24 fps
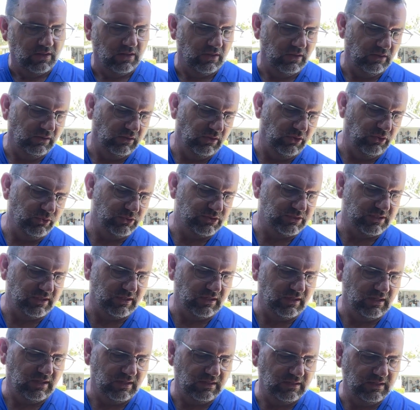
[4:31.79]

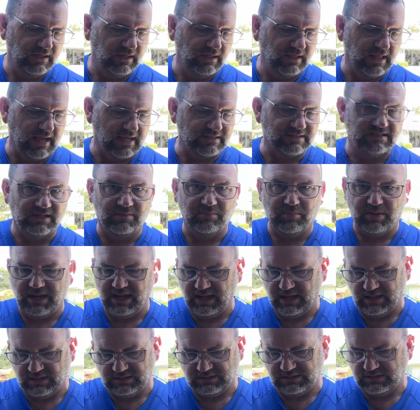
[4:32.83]
loosen the elastic
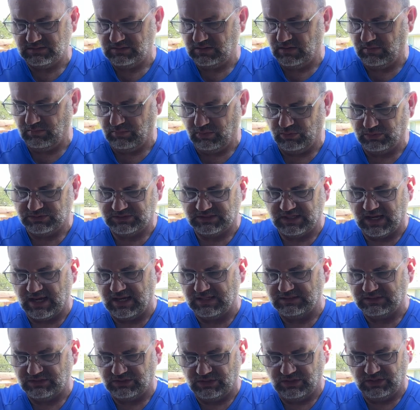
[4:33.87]
bands on both
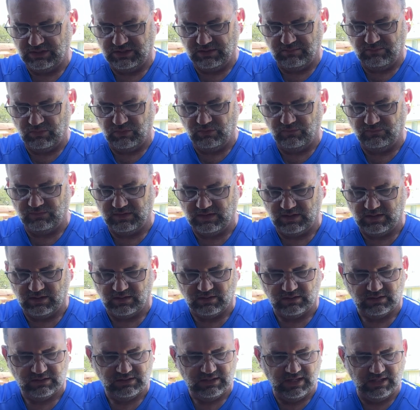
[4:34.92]
sides so you can move the
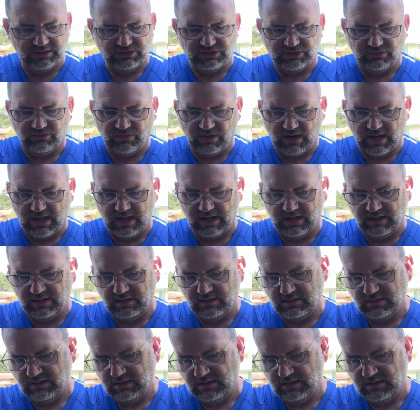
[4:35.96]
tension rod